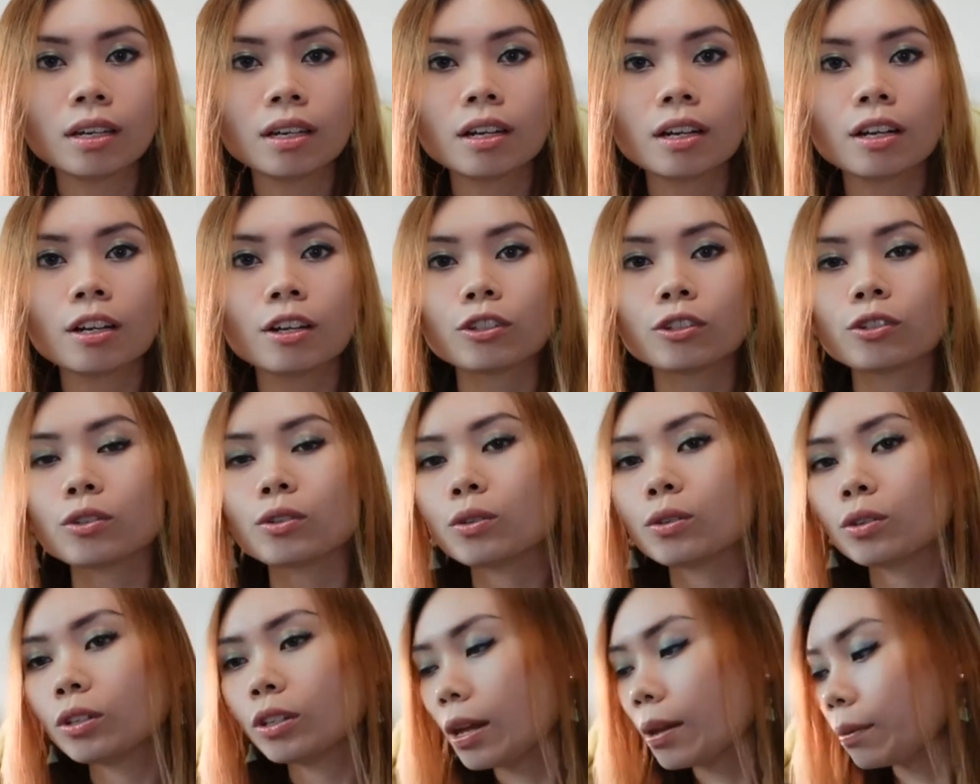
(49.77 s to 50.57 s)
So
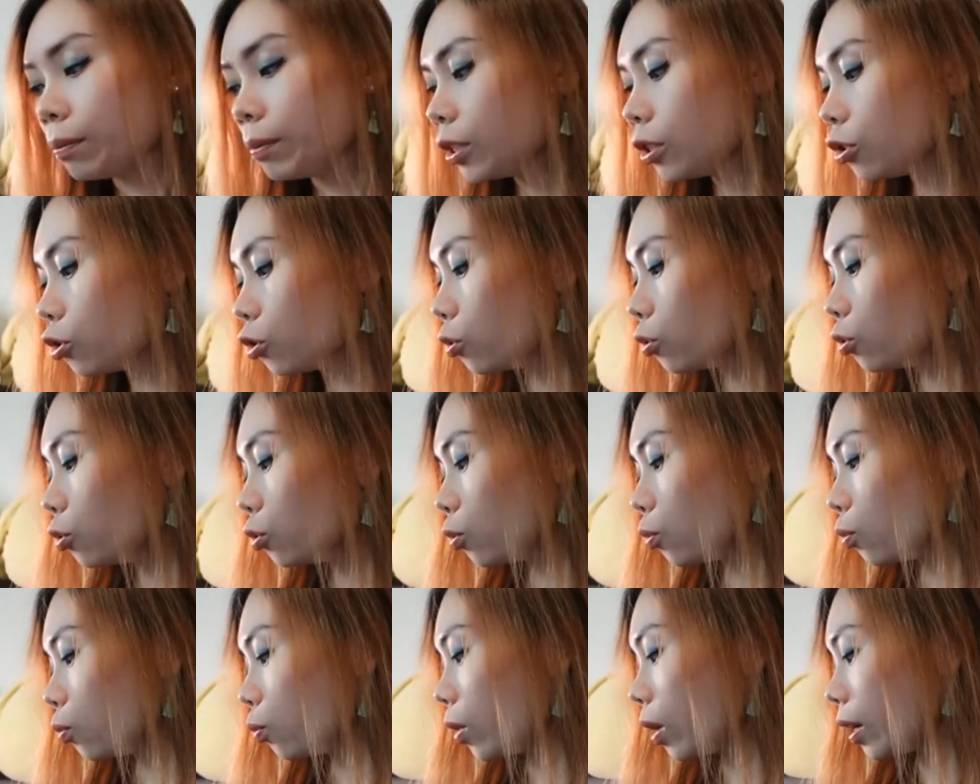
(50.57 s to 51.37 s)
let me show you
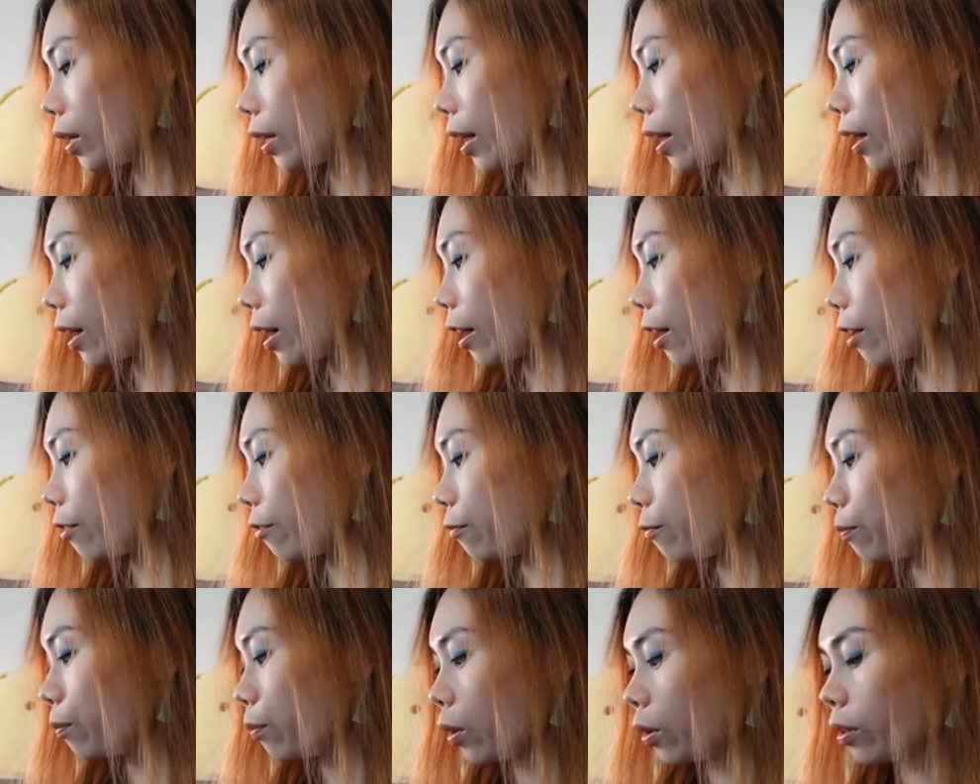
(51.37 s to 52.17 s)
what I've
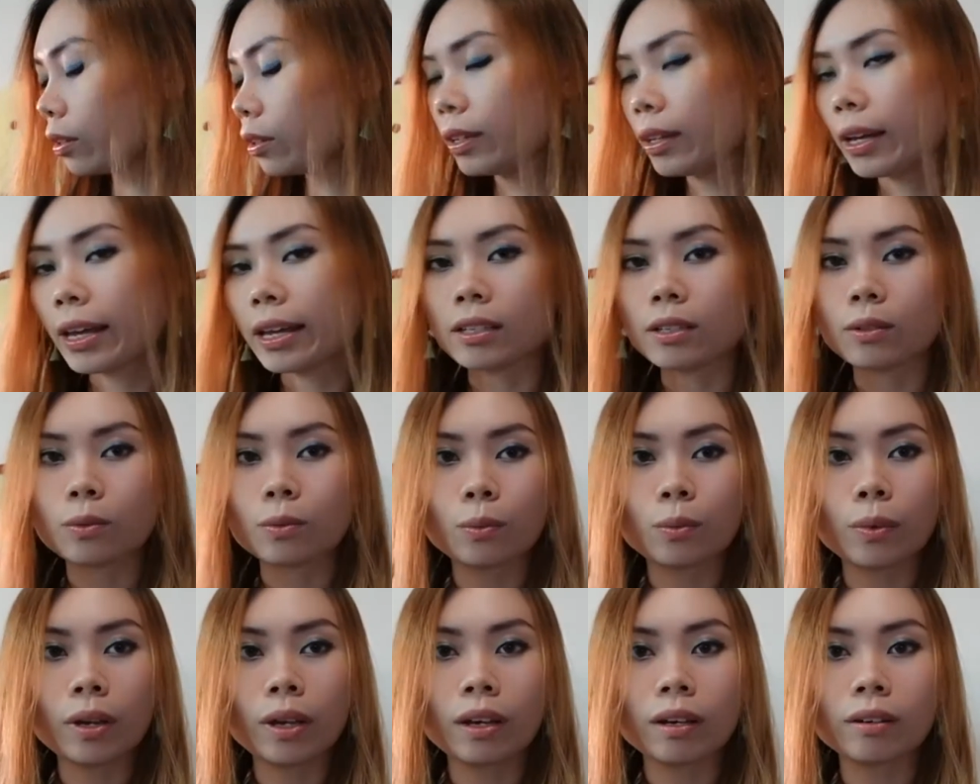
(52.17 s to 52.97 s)
bought as
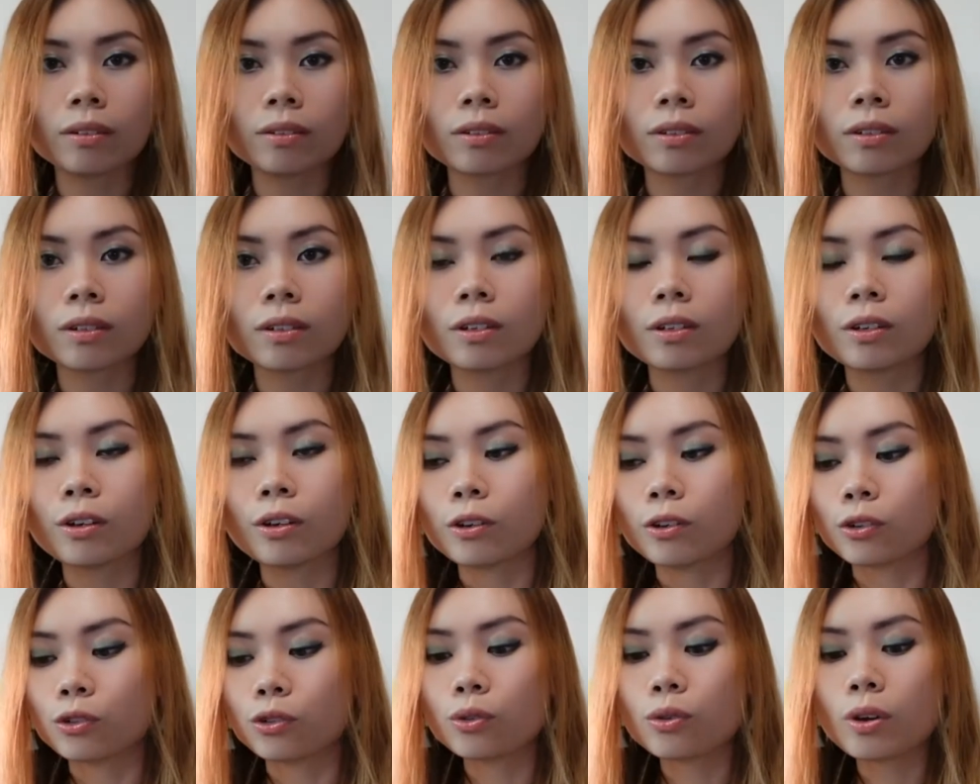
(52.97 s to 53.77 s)
well.
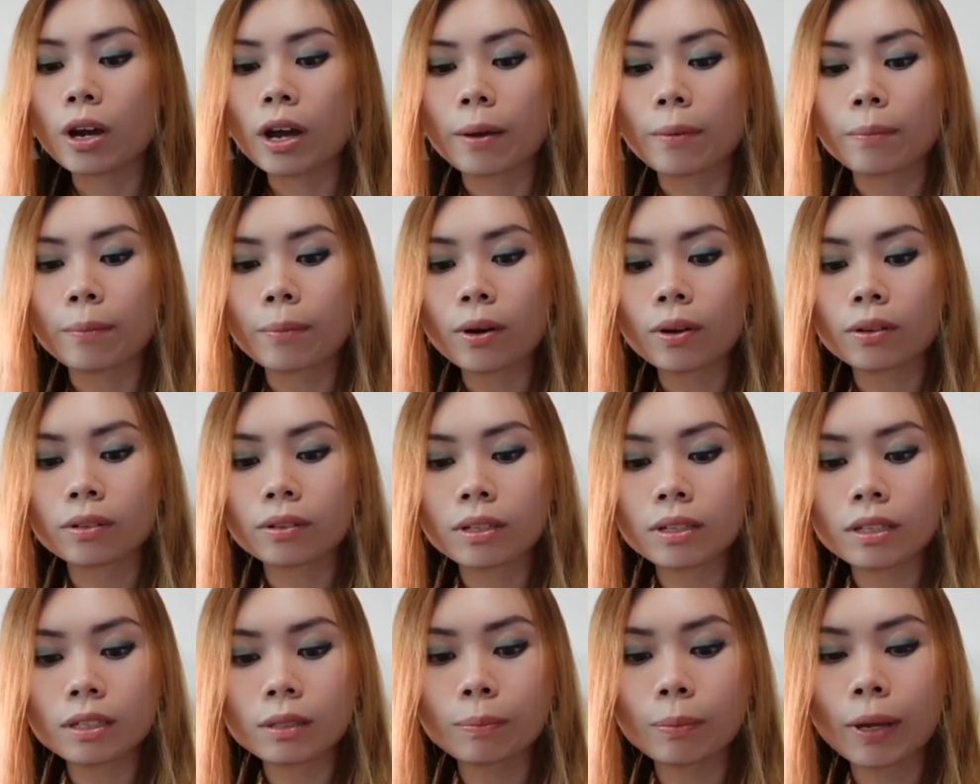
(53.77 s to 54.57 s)
So I bought
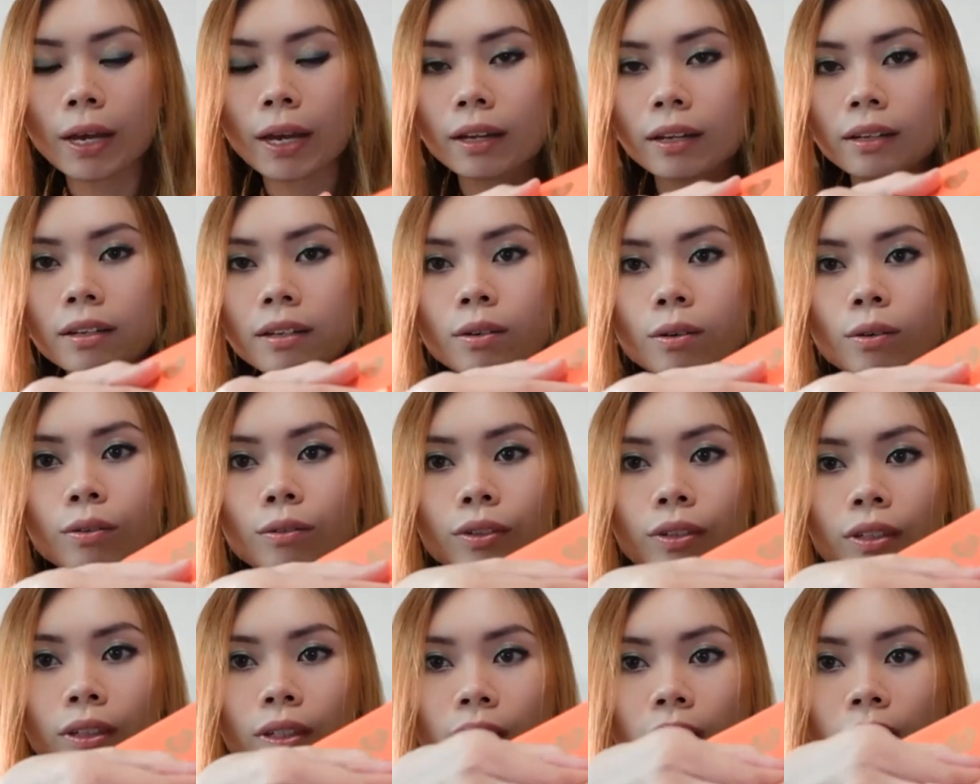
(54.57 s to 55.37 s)
this palette over
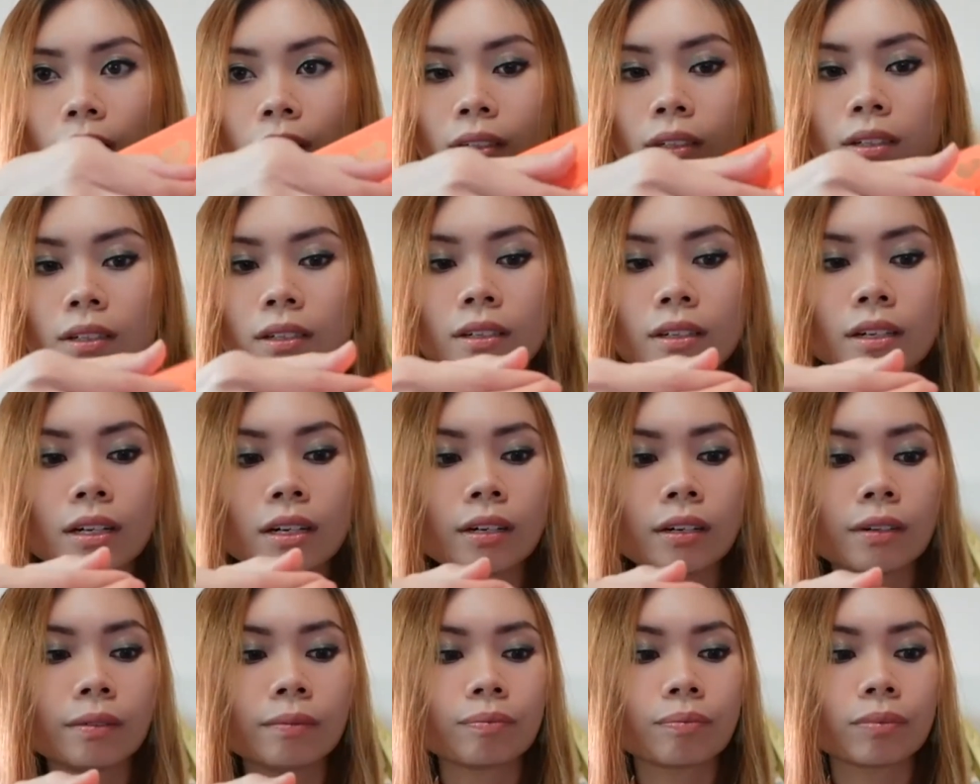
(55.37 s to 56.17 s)
here.
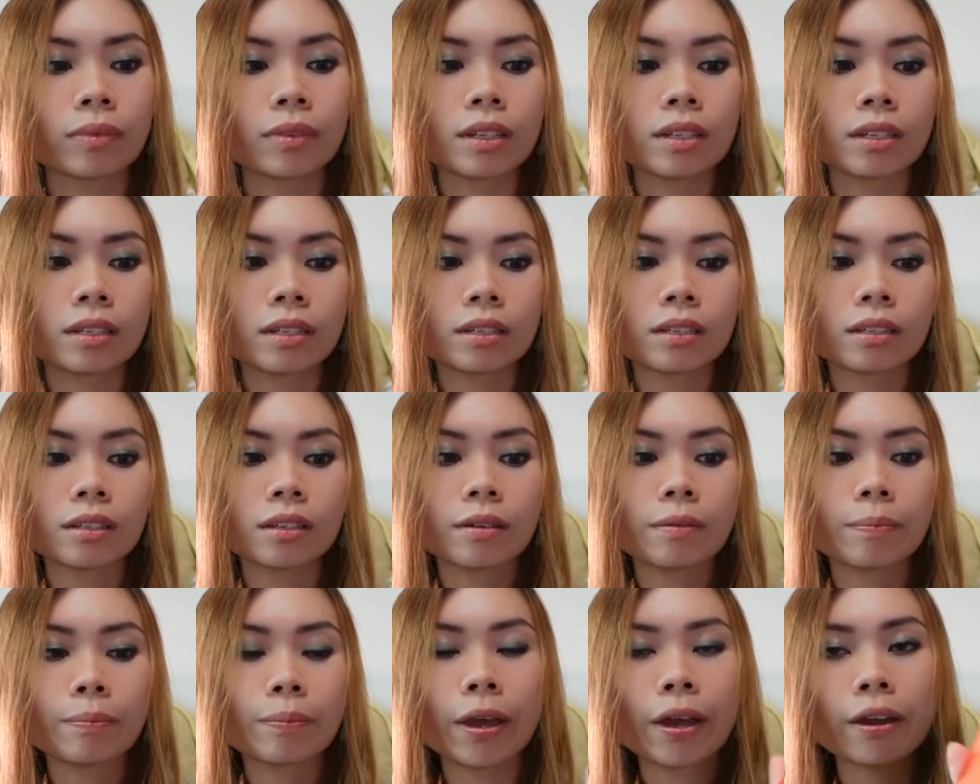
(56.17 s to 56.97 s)
This is the
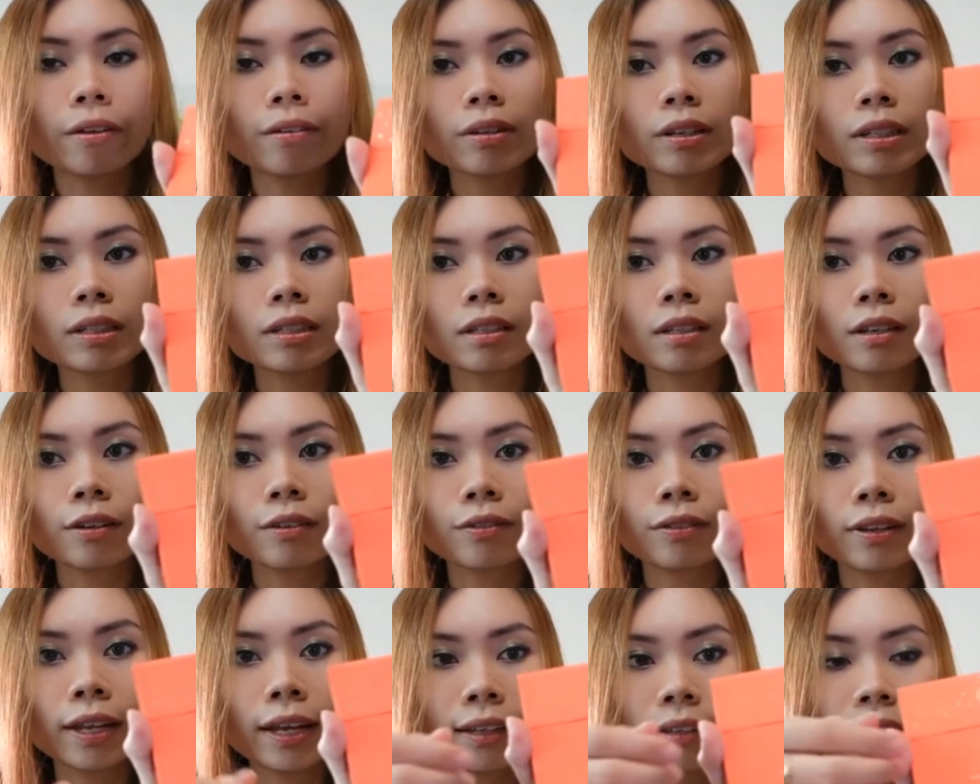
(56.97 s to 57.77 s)
Paris Love
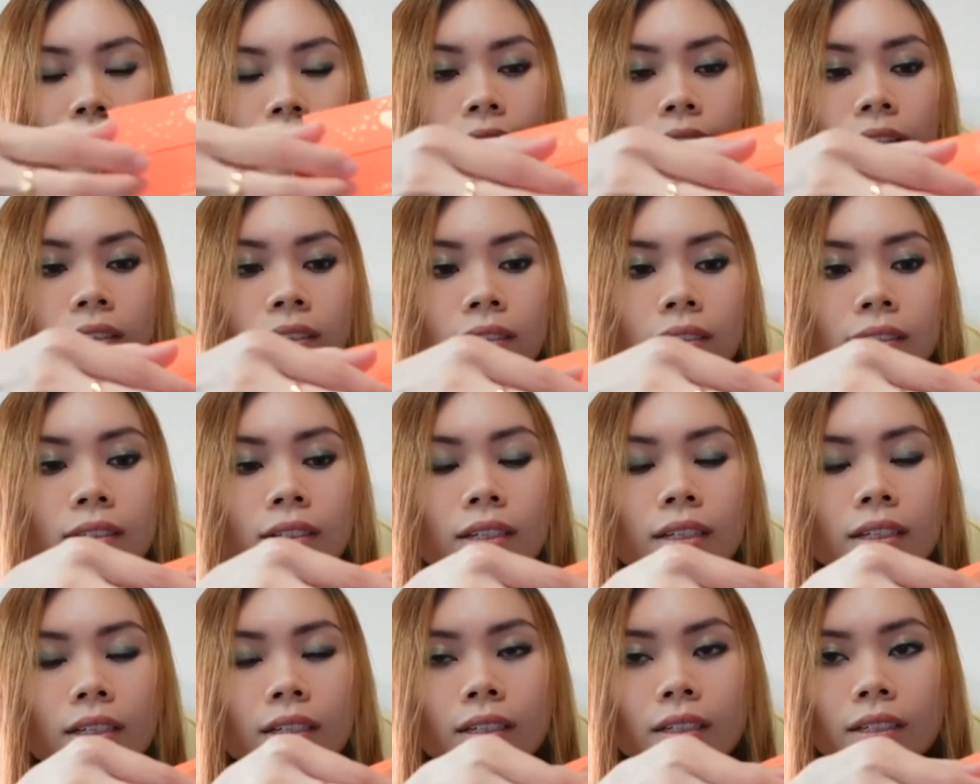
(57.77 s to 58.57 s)
Letter.
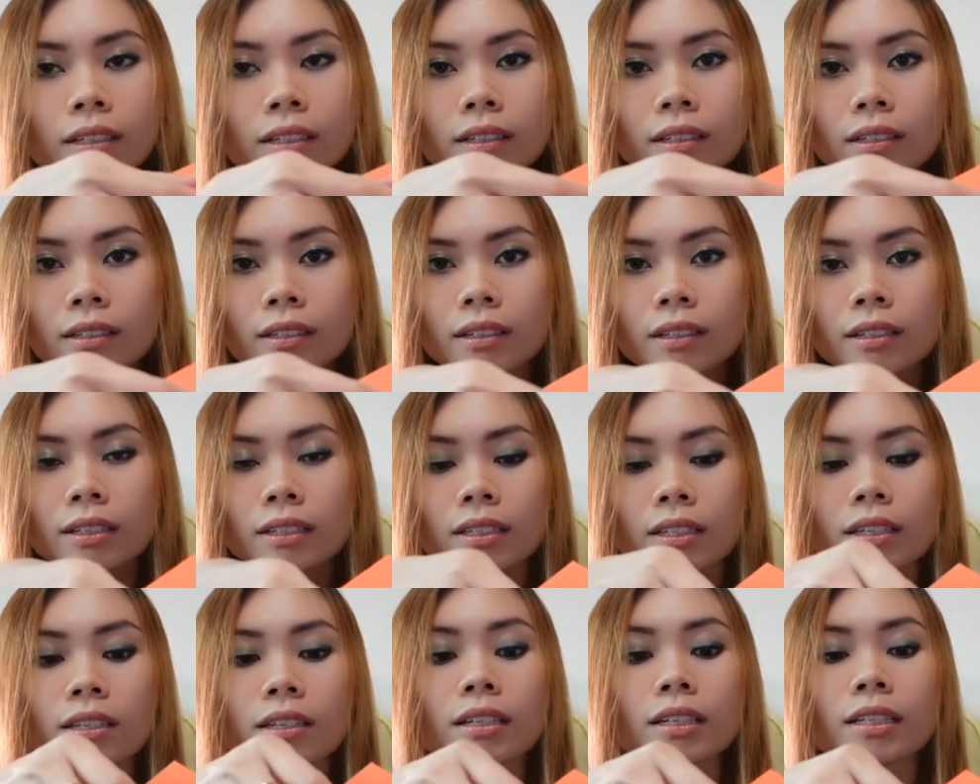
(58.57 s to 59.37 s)
It's in
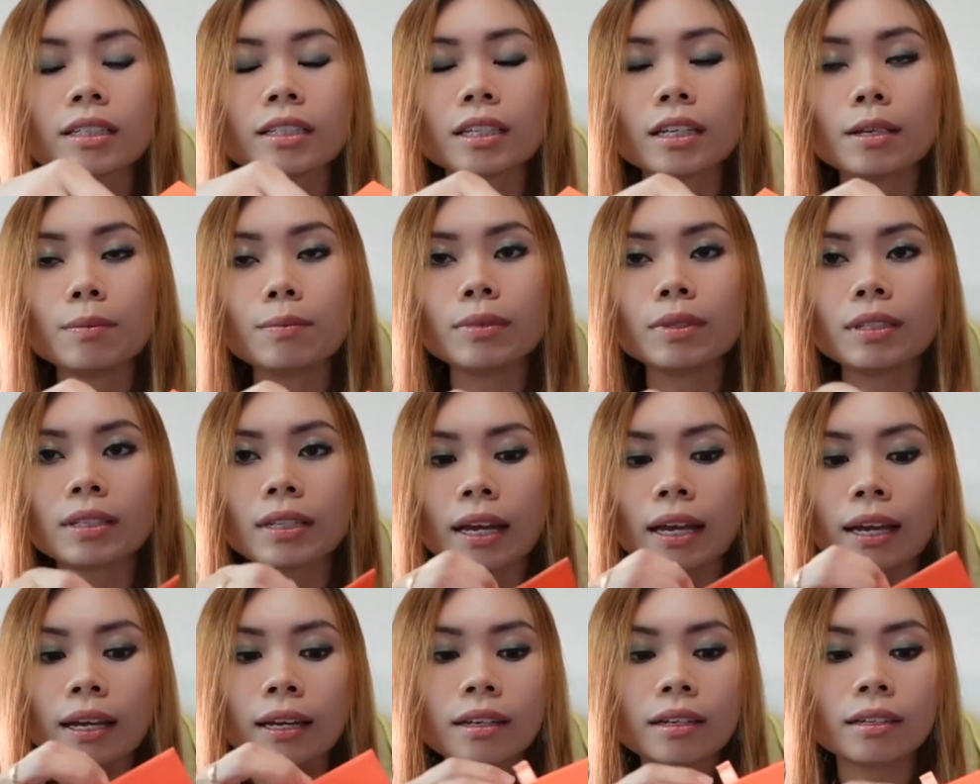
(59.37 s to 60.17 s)
the same
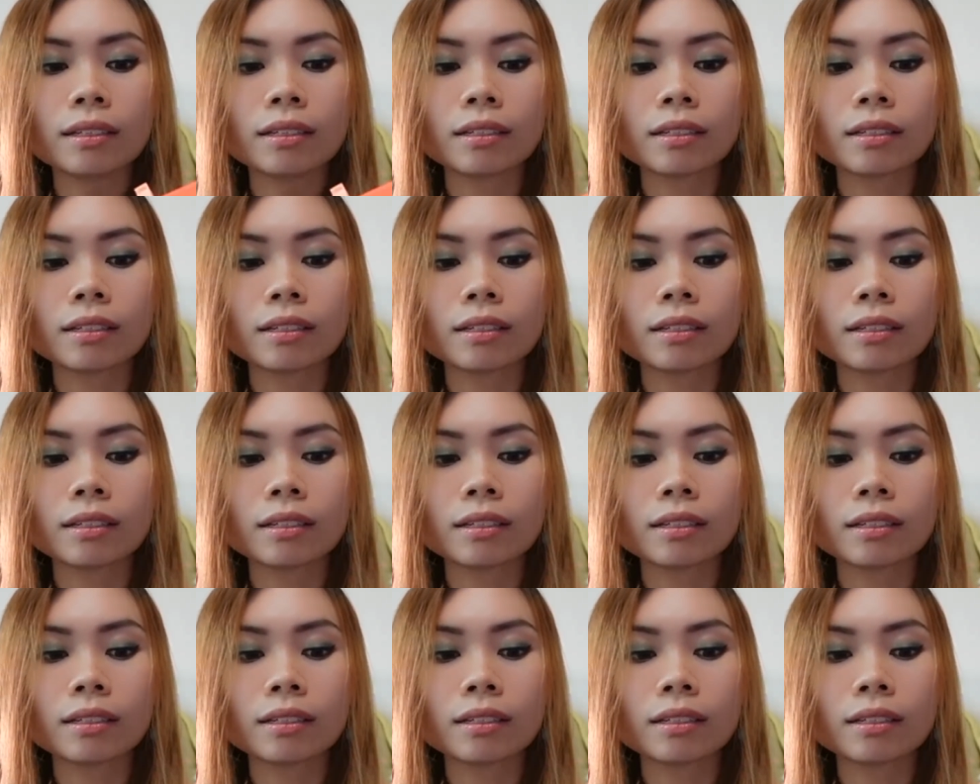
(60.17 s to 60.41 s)
size.